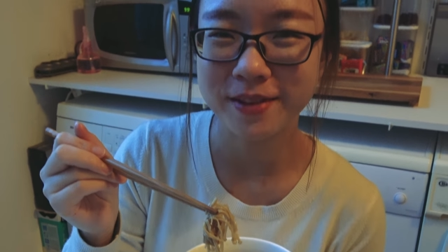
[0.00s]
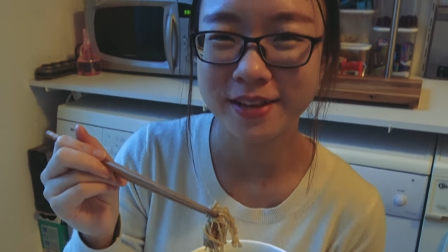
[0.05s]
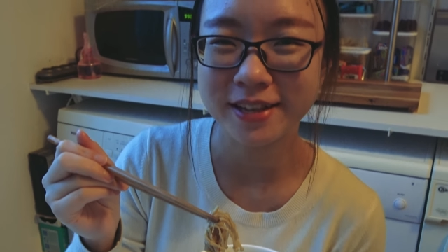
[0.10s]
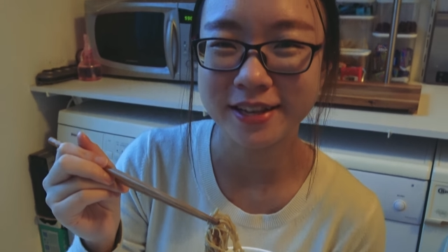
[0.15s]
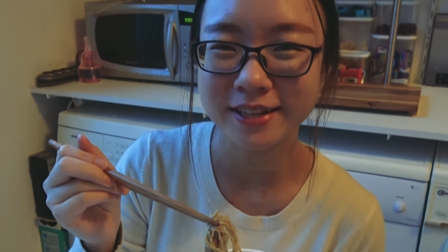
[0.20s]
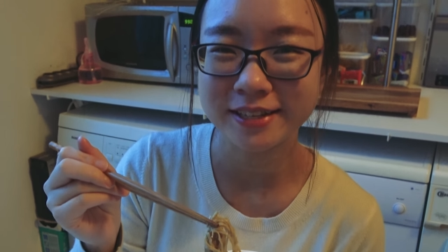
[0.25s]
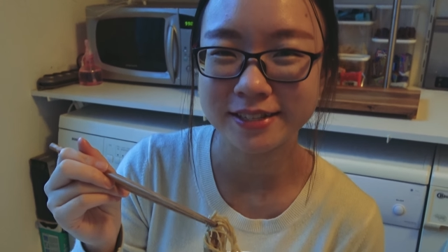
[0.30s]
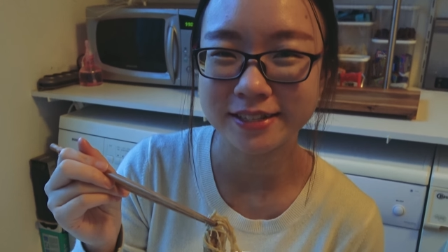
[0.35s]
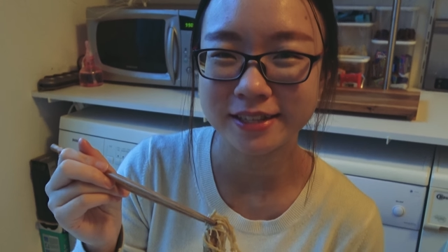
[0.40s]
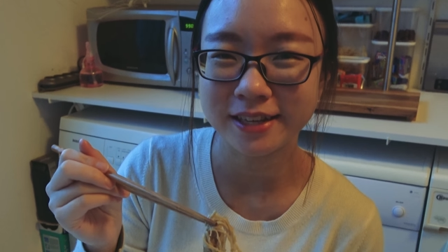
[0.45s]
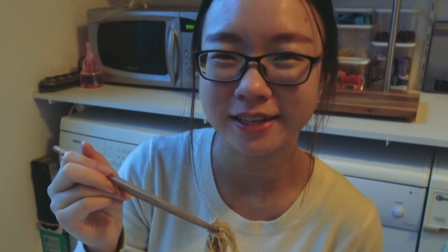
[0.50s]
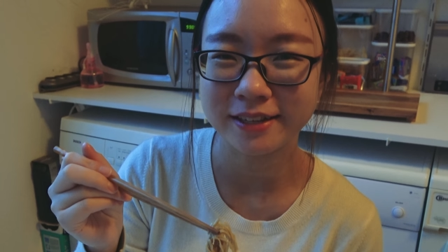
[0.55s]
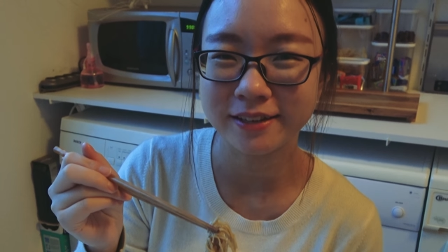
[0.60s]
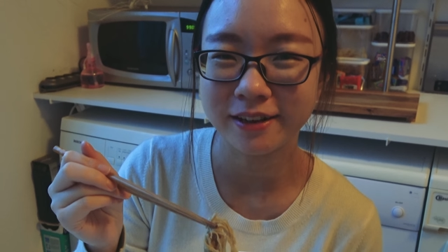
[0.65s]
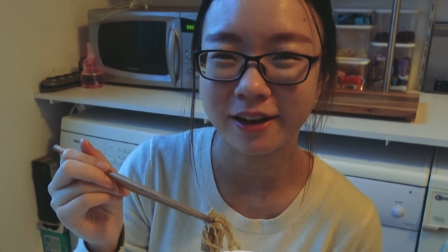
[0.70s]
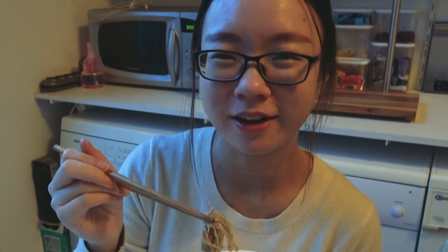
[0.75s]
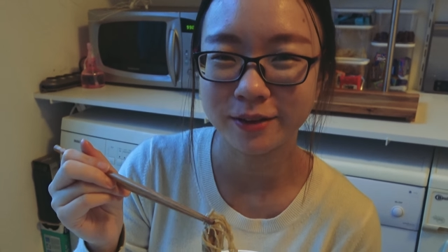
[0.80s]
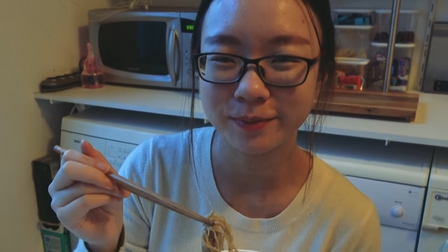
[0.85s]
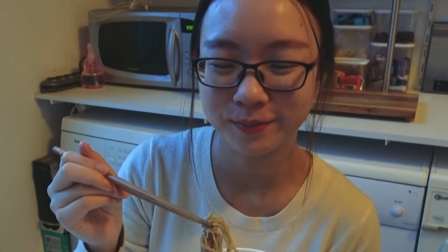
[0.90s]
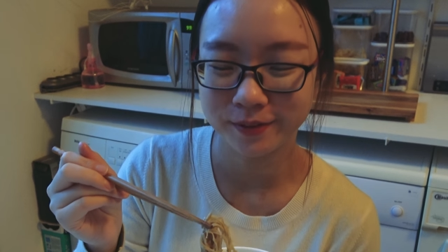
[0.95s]
minutes in the
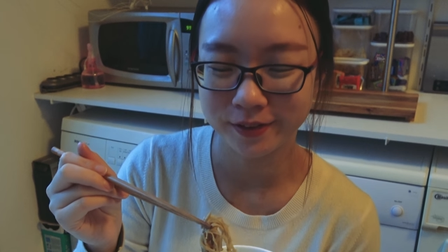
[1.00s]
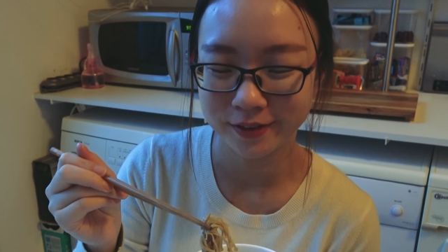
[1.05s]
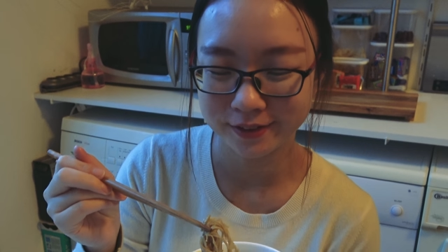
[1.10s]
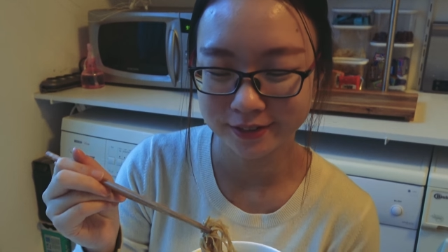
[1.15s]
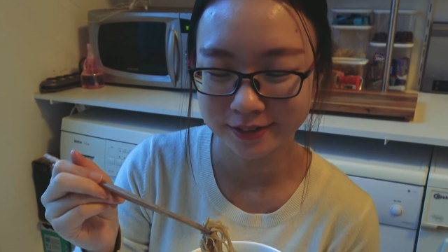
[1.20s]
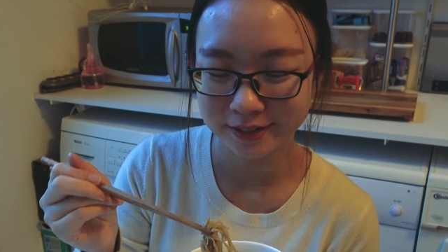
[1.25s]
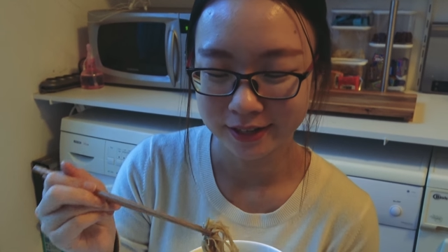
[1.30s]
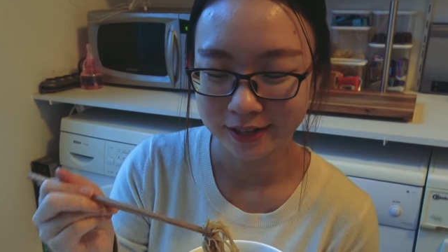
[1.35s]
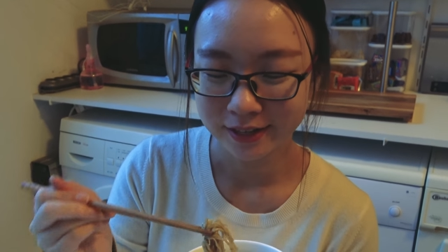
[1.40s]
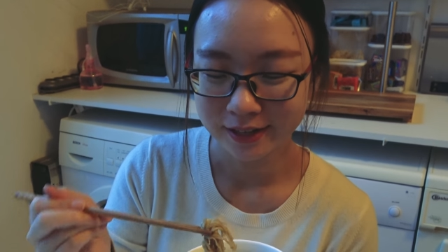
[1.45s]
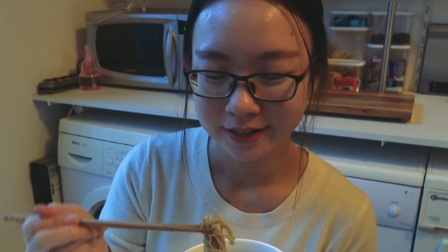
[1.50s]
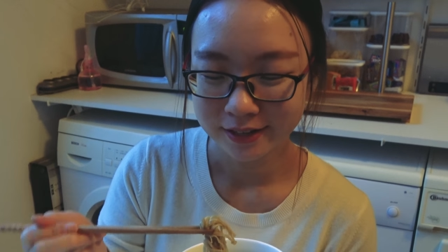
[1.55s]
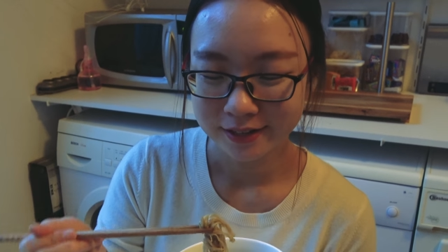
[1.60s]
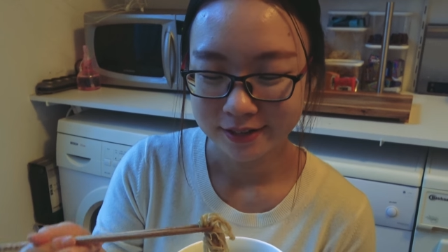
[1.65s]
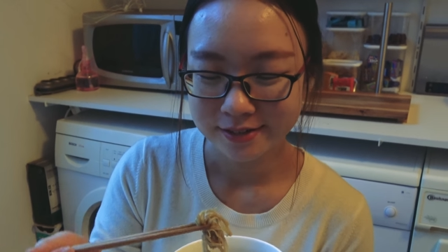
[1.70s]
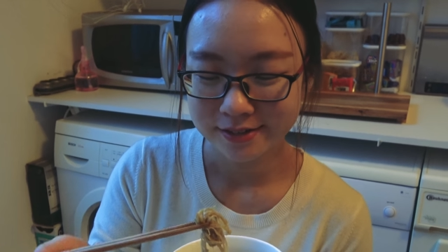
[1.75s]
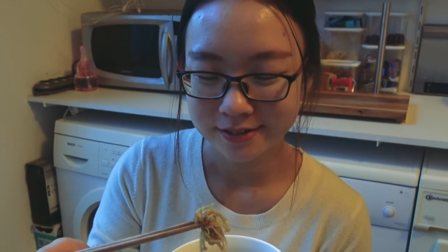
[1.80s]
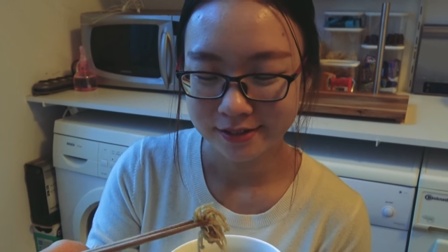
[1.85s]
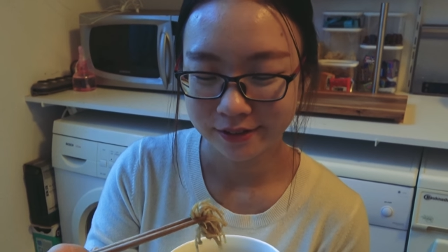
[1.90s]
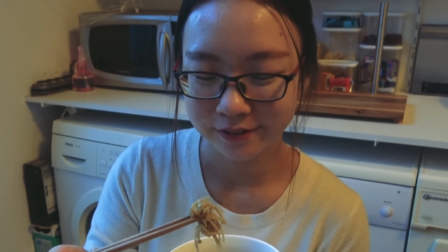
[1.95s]
hot pot
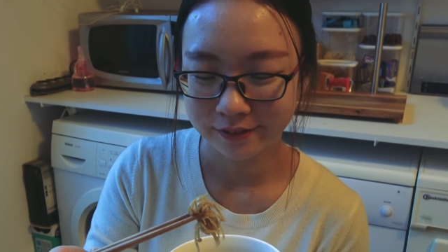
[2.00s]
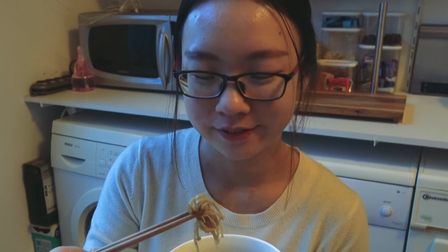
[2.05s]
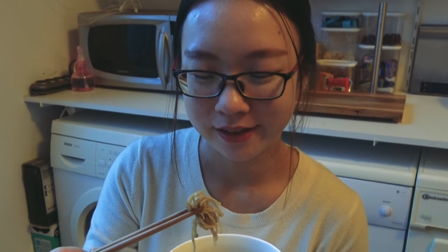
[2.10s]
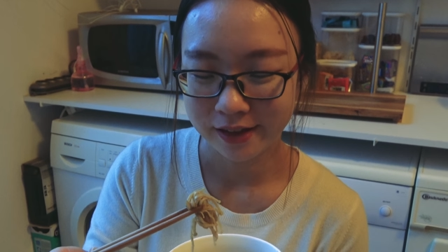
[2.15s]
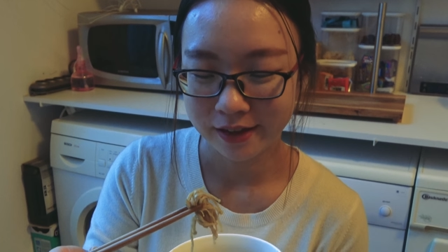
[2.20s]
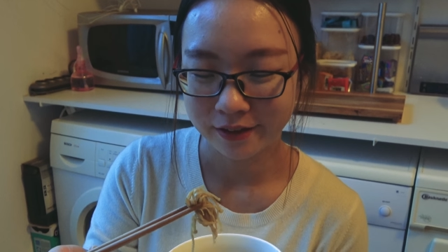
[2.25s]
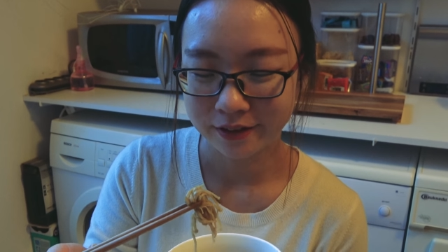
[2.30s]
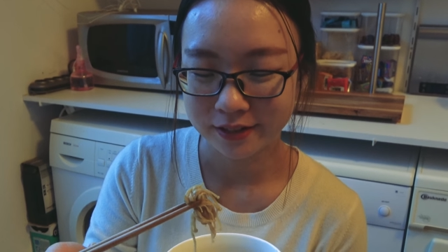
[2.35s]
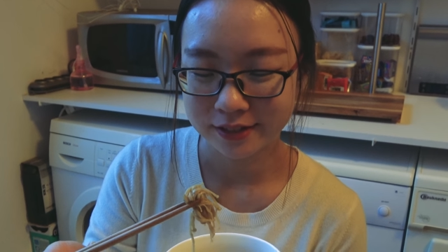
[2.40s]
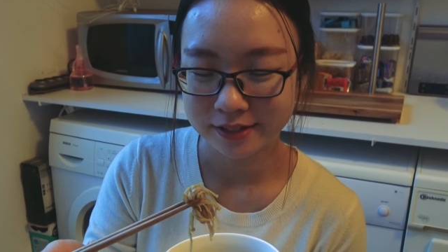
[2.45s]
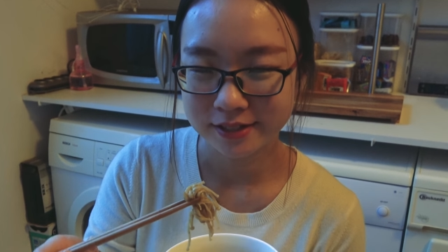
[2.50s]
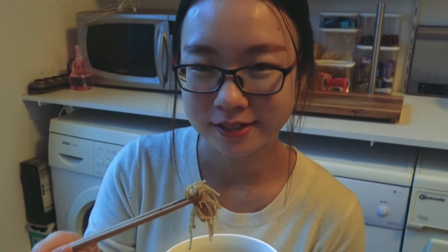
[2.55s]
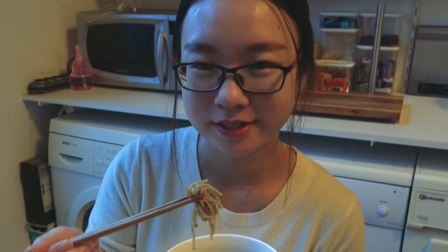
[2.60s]
so now it